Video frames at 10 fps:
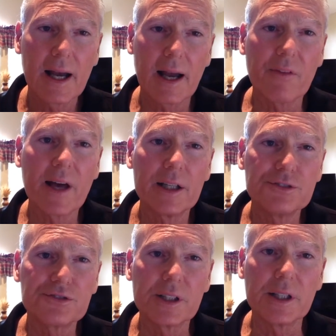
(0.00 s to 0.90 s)
And that
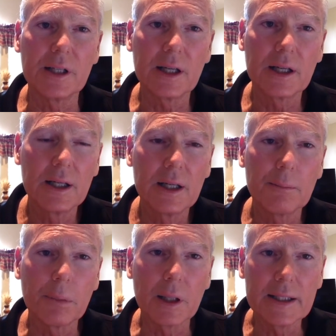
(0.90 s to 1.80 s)
is the
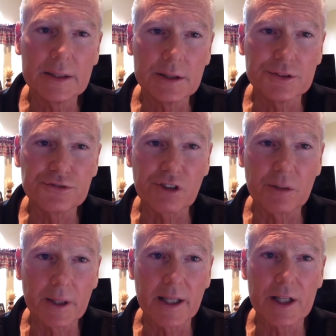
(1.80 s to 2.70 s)
blatant
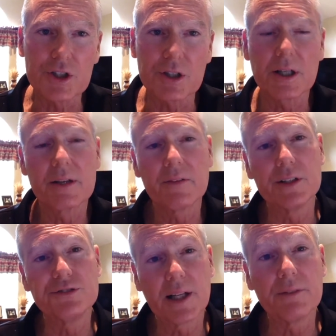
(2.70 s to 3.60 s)
discrimination
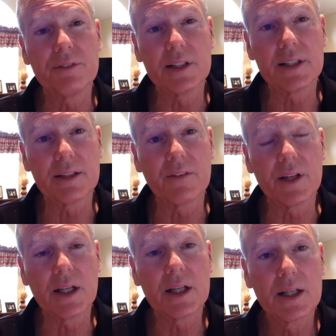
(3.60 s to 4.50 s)
that is evident in
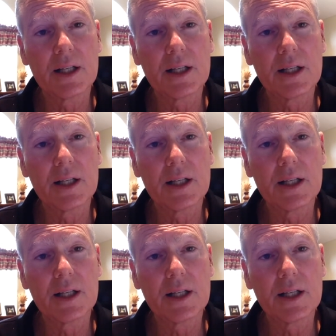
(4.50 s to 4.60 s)
the